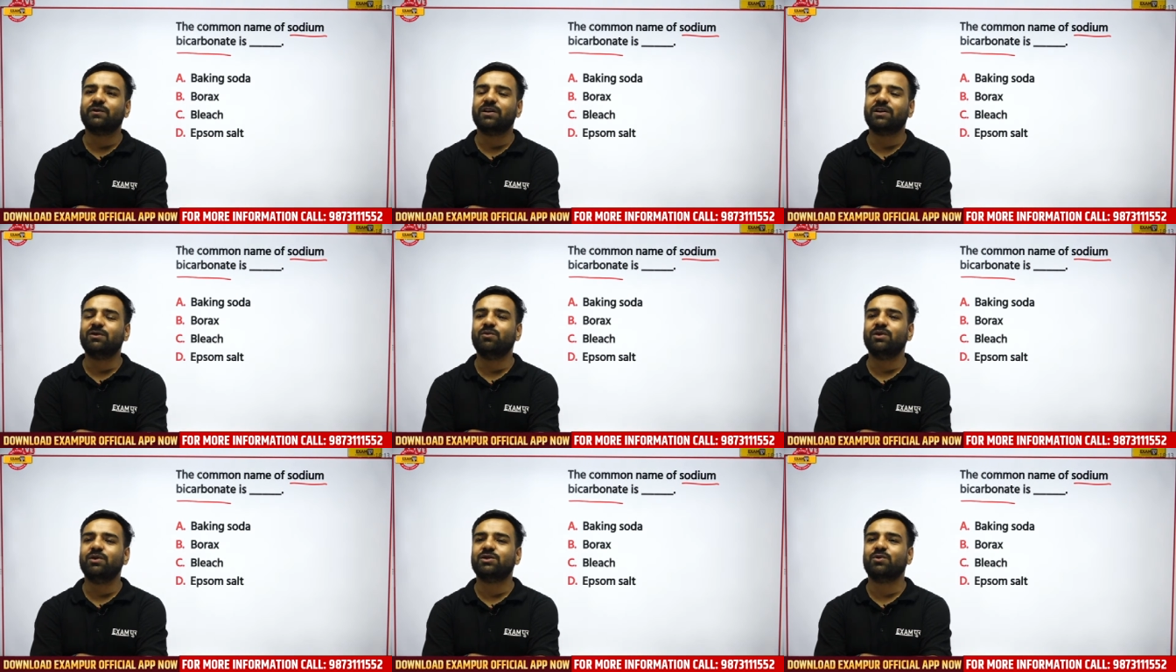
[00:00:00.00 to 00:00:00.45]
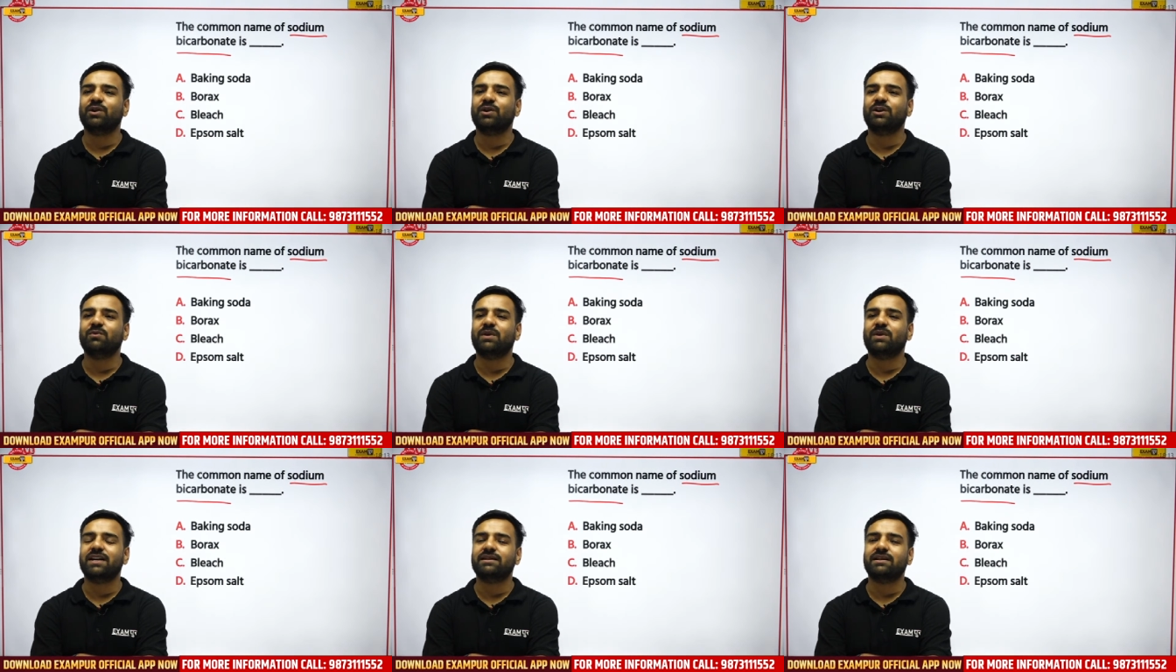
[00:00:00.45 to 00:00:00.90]
And the
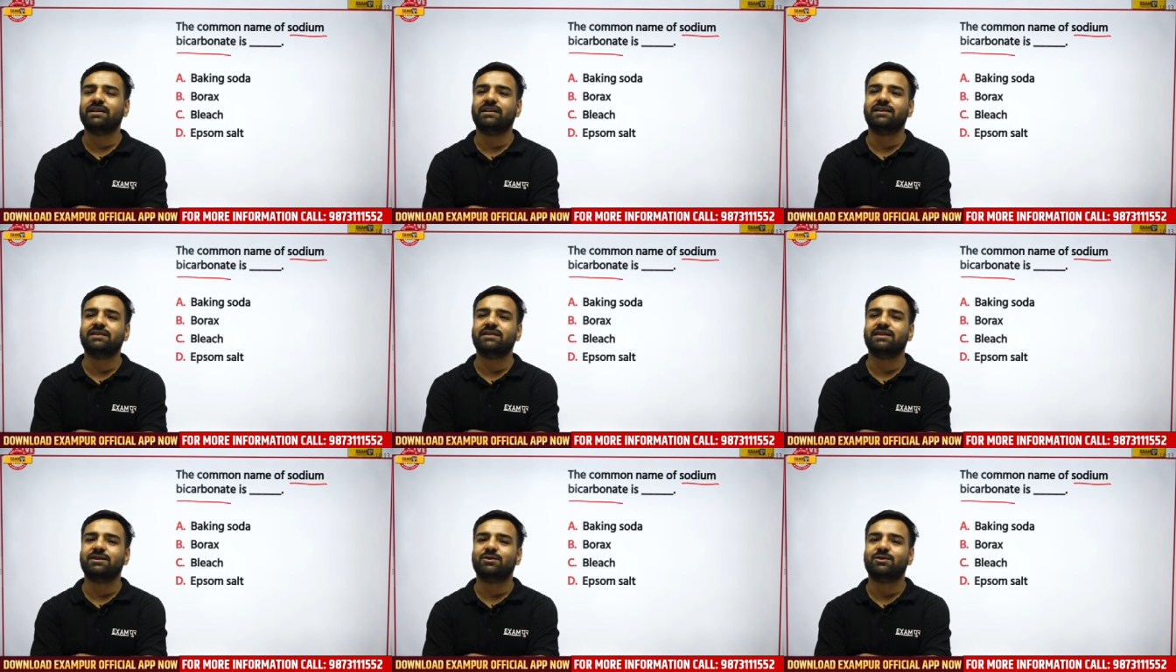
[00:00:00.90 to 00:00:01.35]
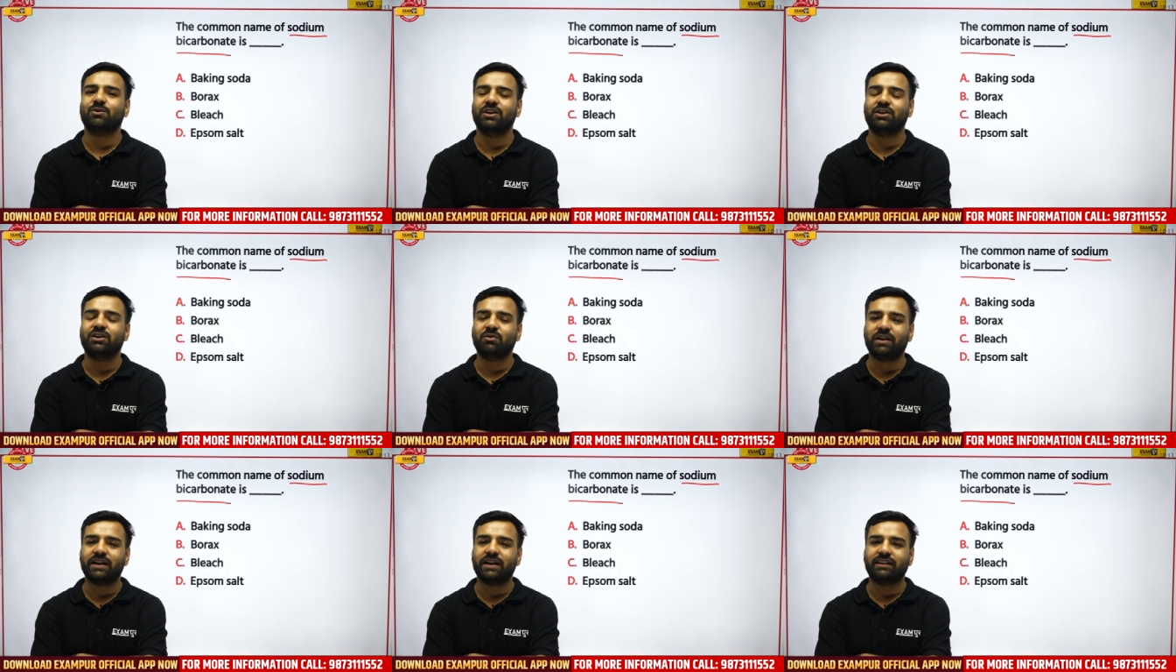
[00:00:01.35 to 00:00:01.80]
first one who is going to
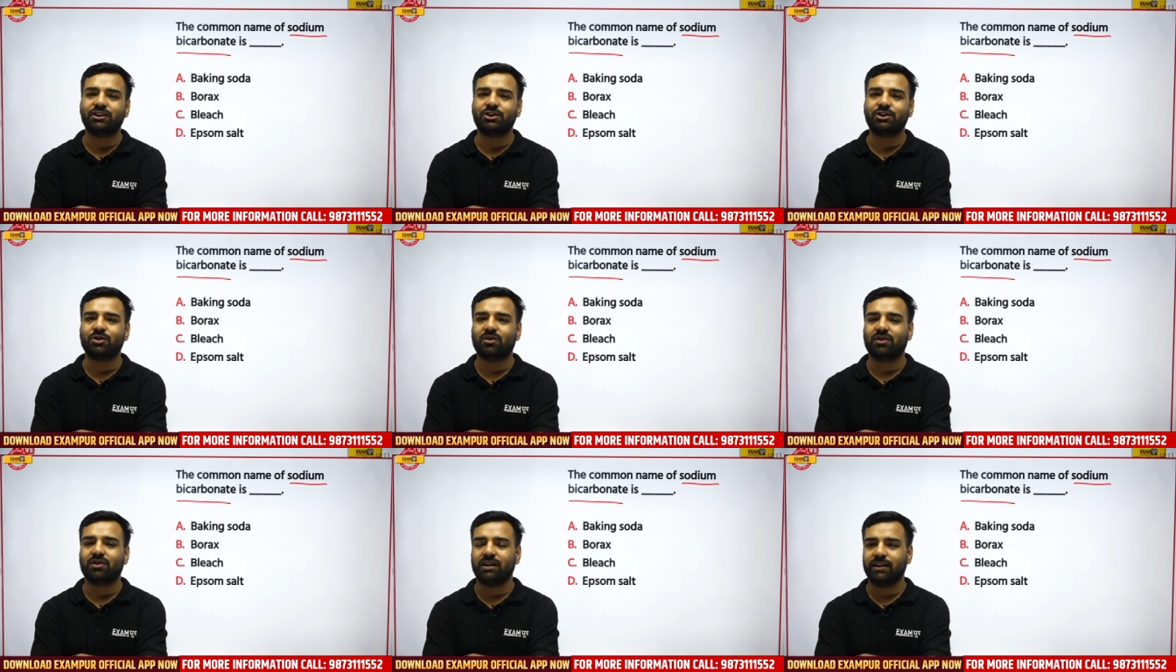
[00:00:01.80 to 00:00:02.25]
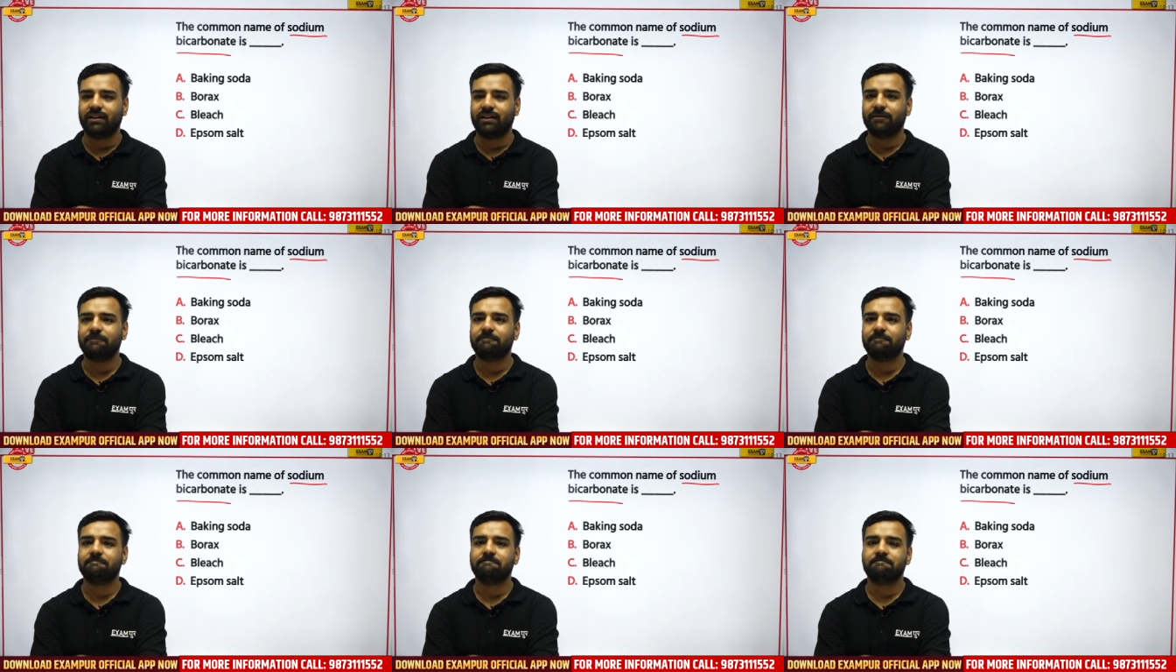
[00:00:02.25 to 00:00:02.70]
answer this is going to
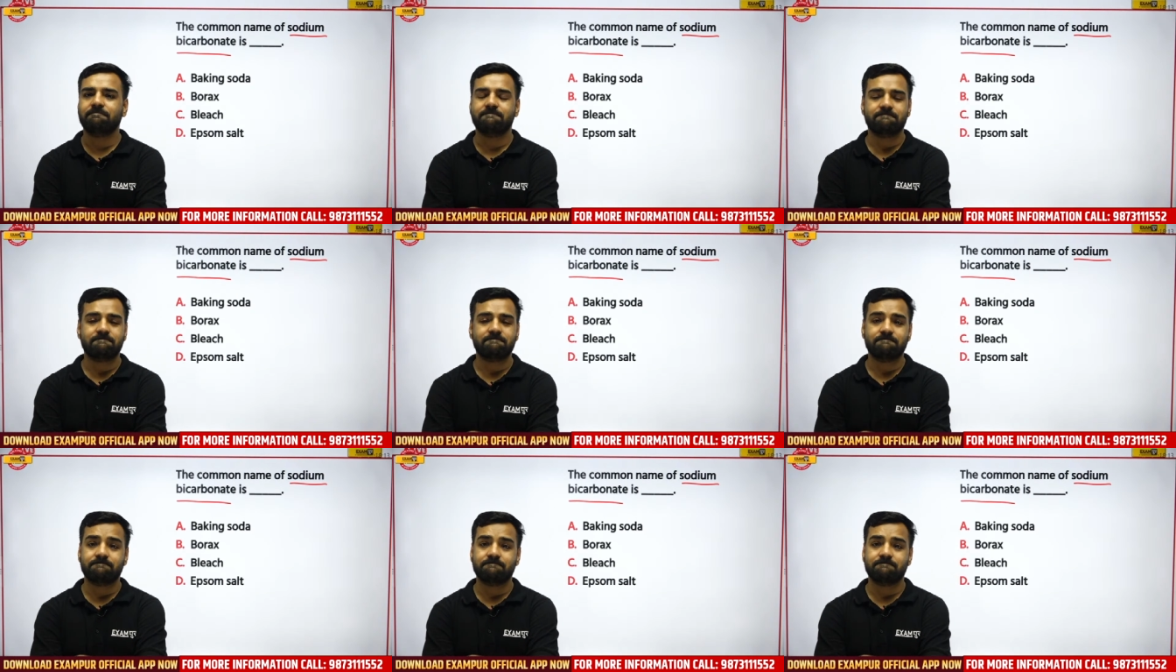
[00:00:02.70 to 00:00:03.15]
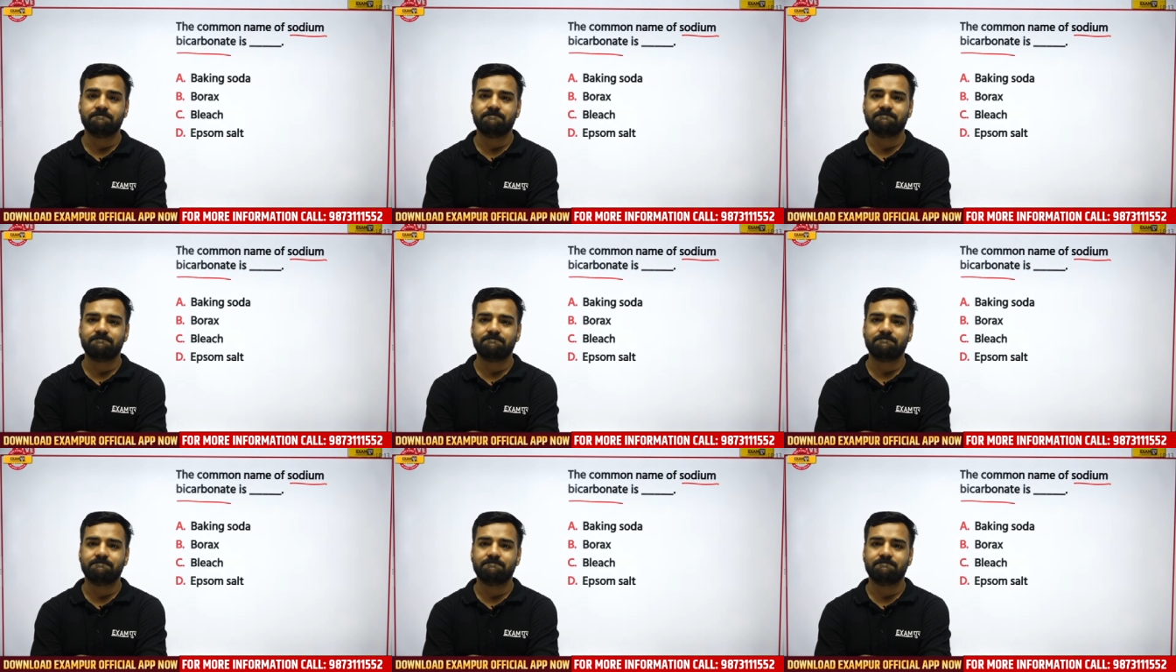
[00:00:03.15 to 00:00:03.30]
get the chocolate.